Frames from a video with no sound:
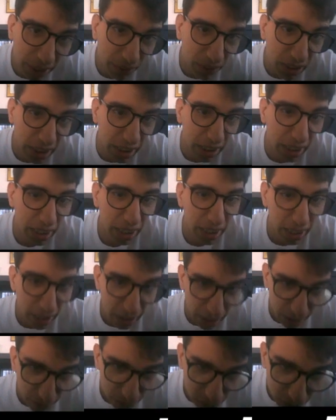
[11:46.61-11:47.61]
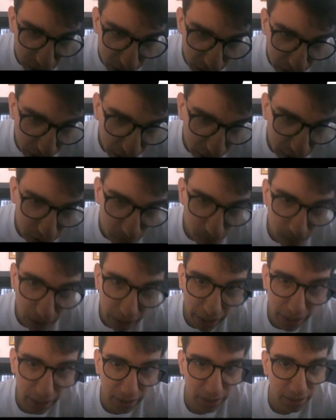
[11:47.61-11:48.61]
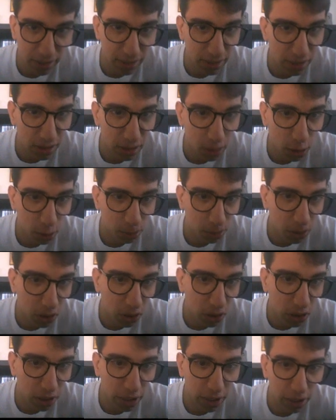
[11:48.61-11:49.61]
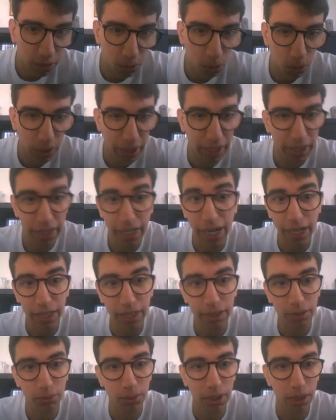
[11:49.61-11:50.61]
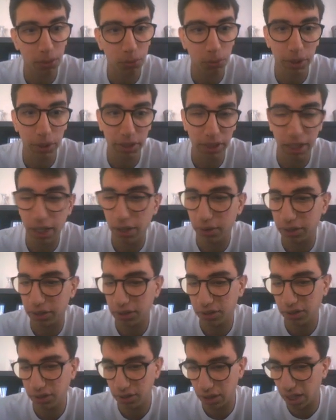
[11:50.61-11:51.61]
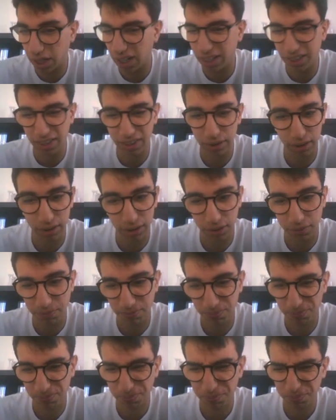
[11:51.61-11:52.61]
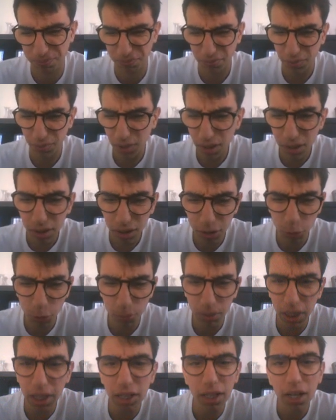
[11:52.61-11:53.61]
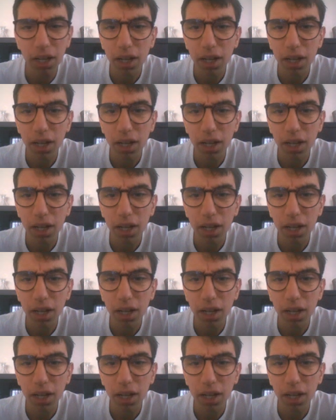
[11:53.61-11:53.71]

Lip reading: I mean, of course, he has to play against this pawn, and with a rook down, it's not easy to play.